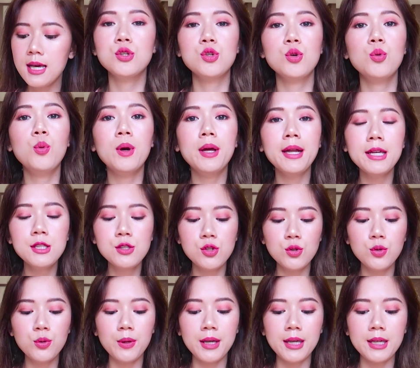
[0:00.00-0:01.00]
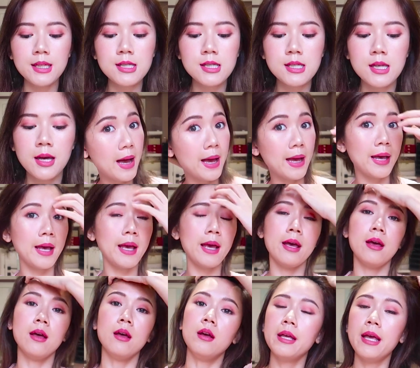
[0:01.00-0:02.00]
So what I do is
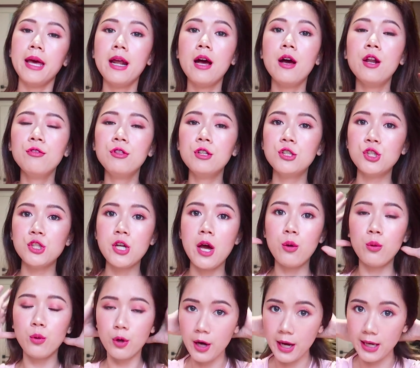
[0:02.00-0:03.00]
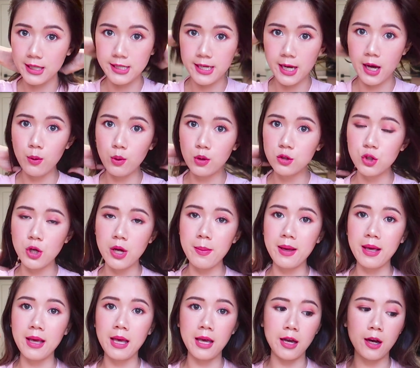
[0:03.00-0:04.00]
I get out of the shower, I towel dry
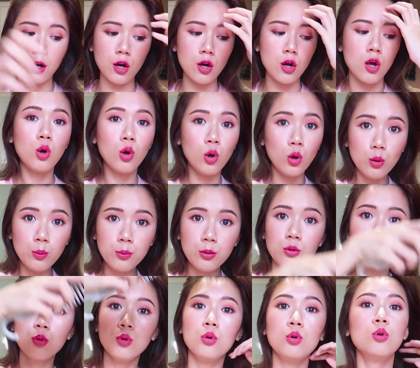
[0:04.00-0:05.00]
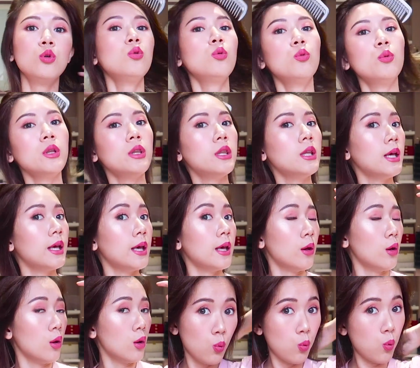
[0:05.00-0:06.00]
my hair, comb through with
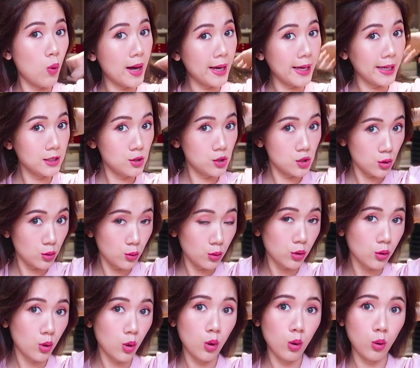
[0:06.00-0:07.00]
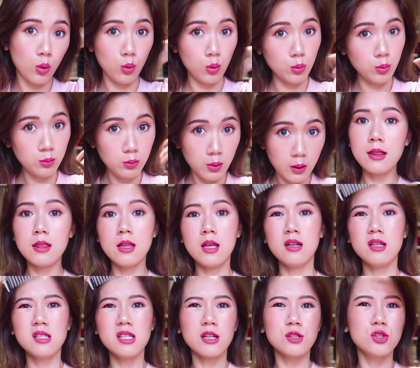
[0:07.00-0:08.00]
a wide tooth comb, and then
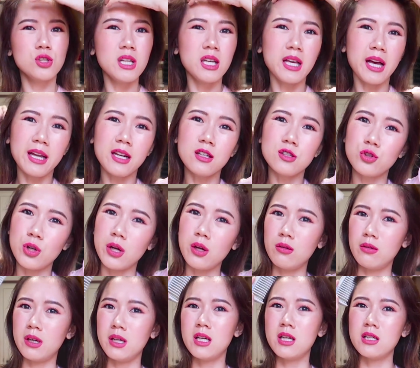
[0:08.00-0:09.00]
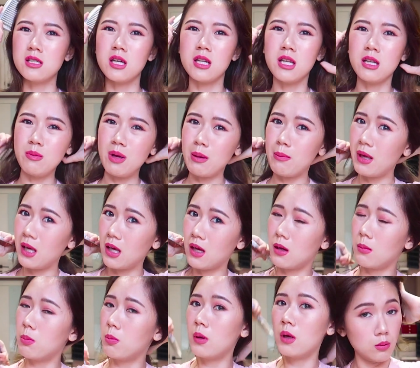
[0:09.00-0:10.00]
it's actually kind of dry already because I did my
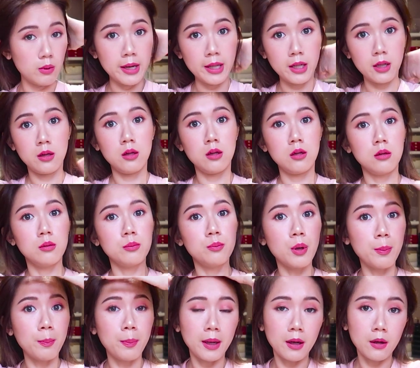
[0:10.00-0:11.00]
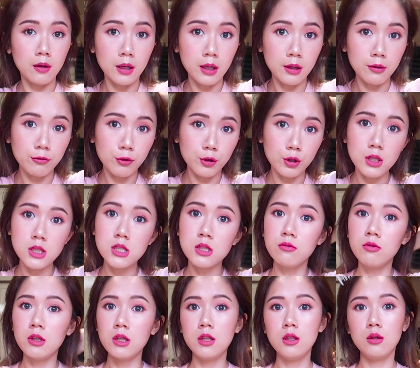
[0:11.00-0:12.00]
makeup while preparing for this
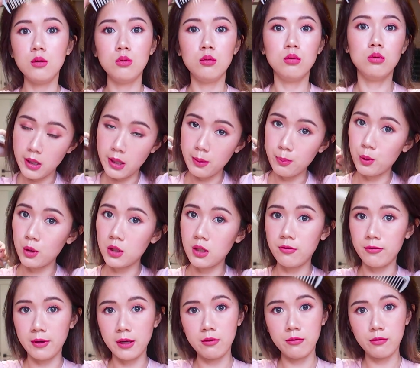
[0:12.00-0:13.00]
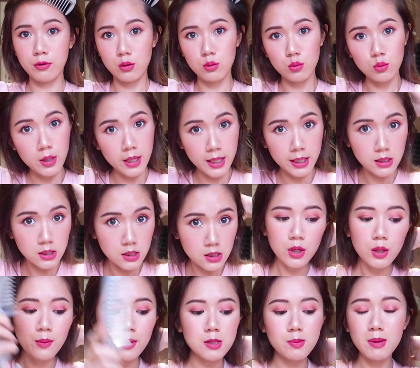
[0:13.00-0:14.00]
video. I prettified for you guys. So
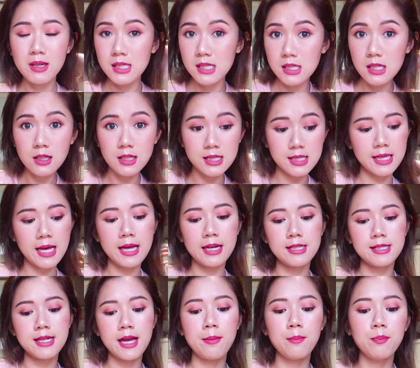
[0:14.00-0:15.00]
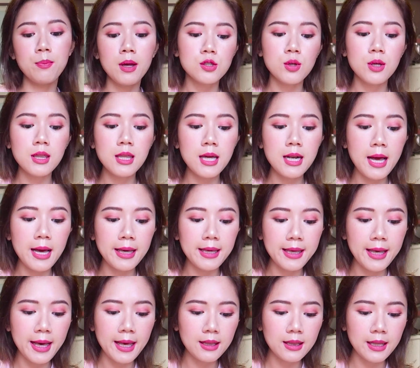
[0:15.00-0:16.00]
anyways, but it still is kind of damp. So and then I
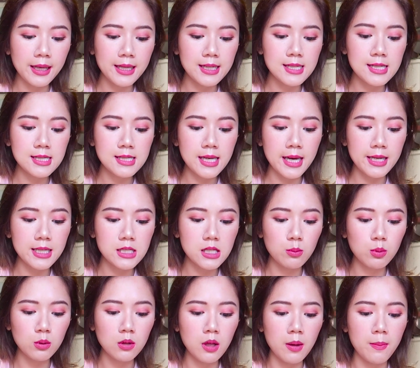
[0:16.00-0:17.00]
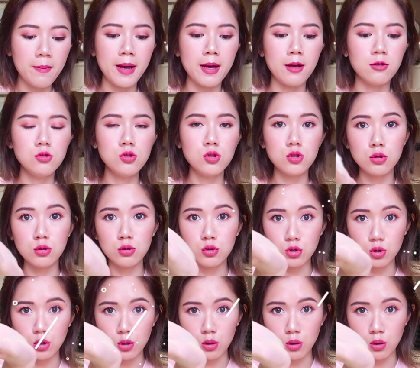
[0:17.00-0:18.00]
get like a sizable amount and
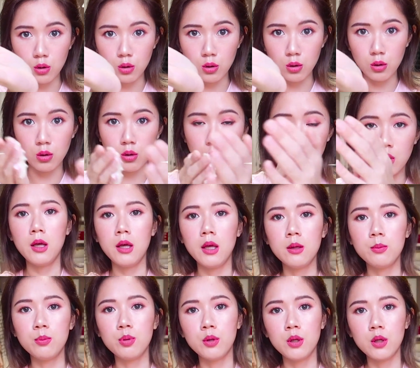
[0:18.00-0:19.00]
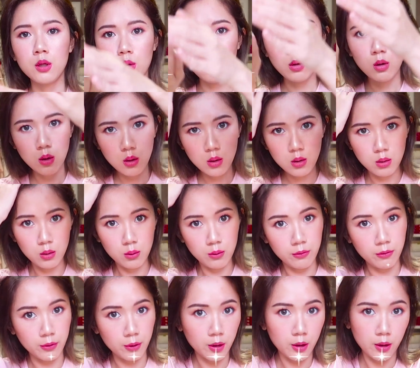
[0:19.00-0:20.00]
put it all
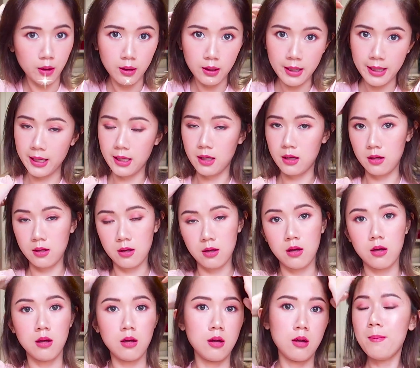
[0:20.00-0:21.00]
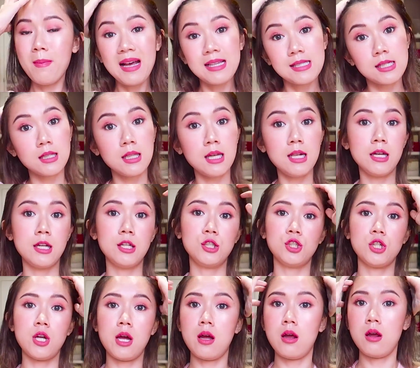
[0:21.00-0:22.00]
over like a mask talaga
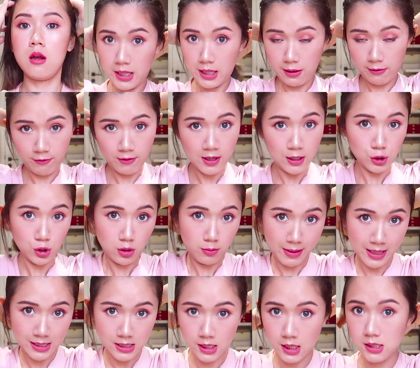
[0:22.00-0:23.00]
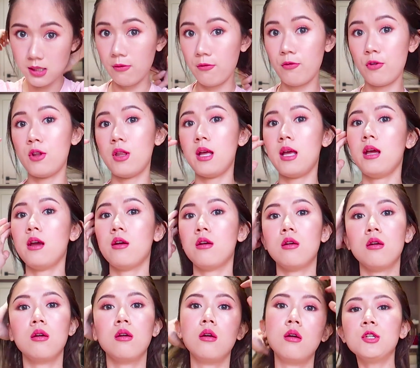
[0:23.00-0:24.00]
siya, like a facial mask except for the hair.
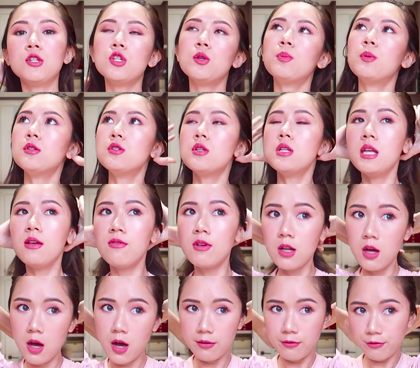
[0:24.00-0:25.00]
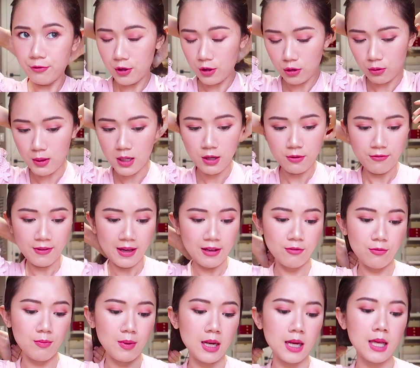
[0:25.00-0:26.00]
You're supposed to leave it on for 3 to
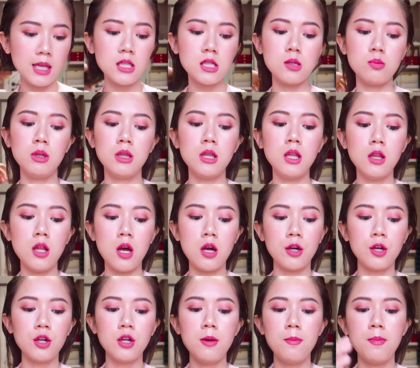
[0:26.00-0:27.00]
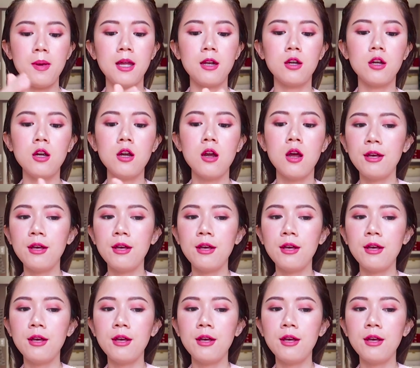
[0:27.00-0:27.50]
5 minutes, but the longer the better.